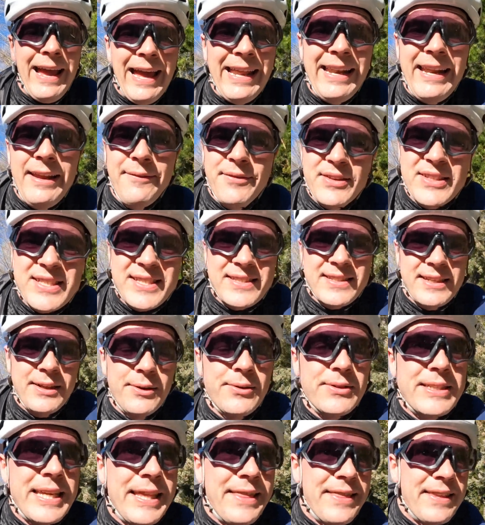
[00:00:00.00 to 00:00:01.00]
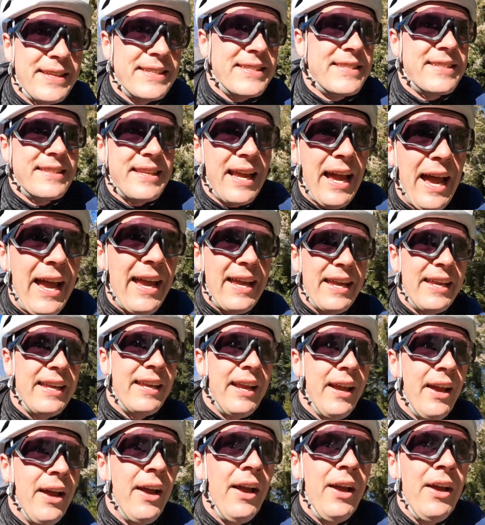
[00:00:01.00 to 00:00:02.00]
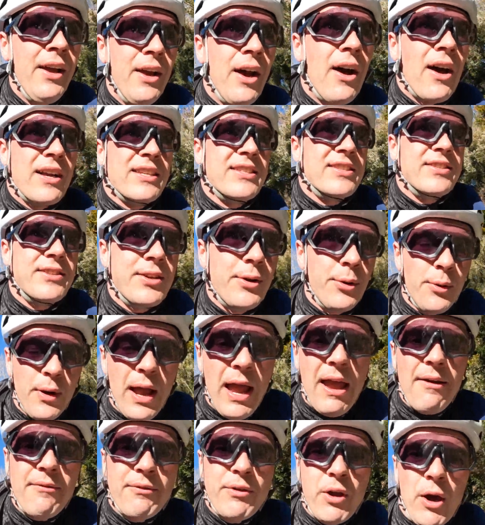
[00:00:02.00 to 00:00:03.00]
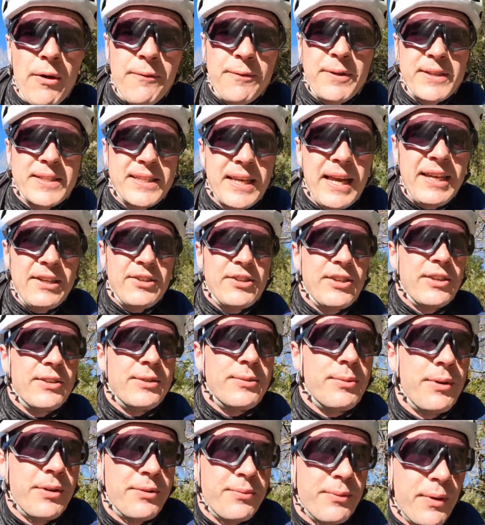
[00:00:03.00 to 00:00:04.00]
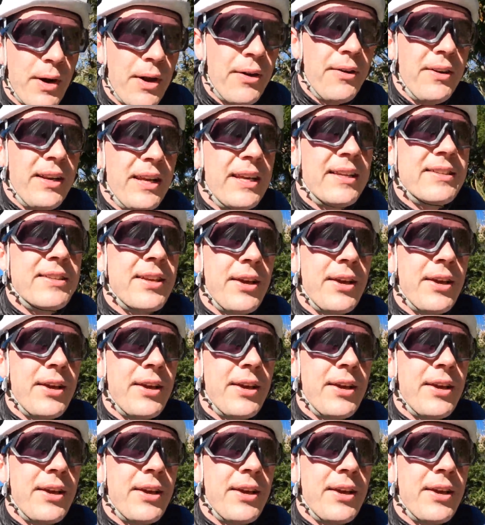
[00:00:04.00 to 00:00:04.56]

And even still to this day, I still have conversations with roadies